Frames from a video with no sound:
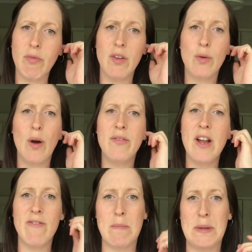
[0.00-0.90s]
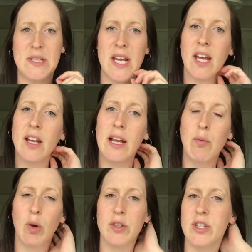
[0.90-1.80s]
so I've never particularly
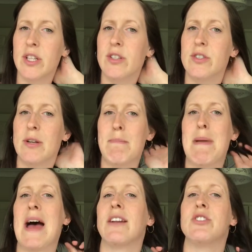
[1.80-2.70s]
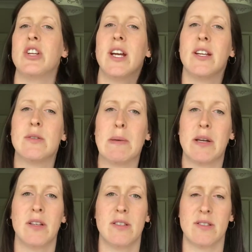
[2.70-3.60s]
wanted to match it
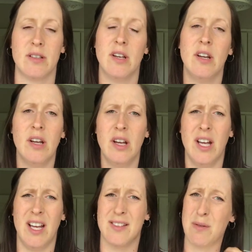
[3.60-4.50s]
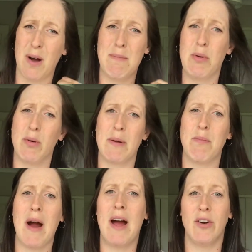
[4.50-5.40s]
because it's quite a boring
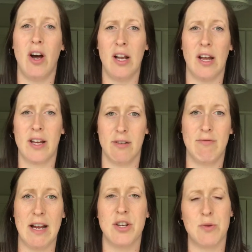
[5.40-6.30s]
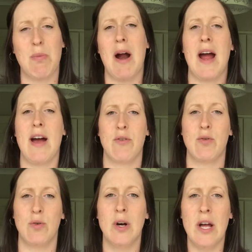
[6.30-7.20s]
brown. I like a rich brown
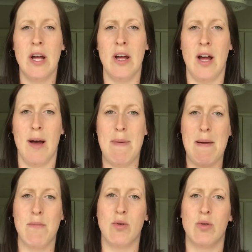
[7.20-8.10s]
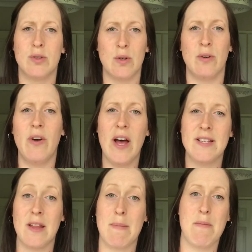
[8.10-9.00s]
or a bit more sort of
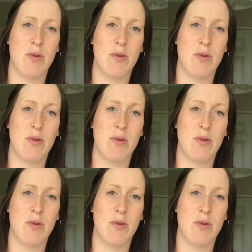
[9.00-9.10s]
something a bit more